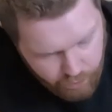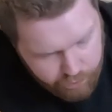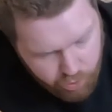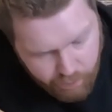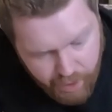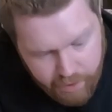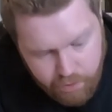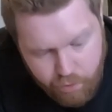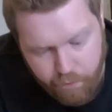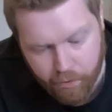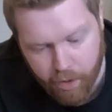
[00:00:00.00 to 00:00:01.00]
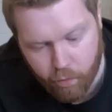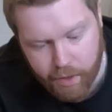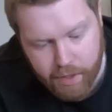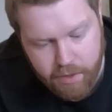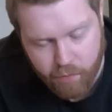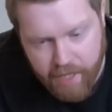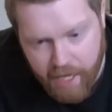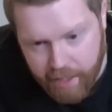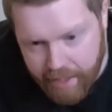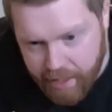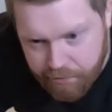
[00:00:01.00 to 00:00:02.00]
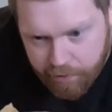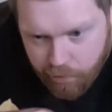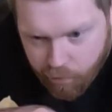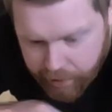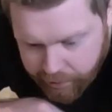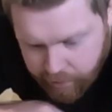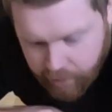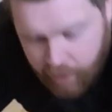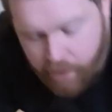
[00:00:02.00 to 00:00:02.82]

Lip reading: So we got 2 front wheels, and we got 8 for the rear,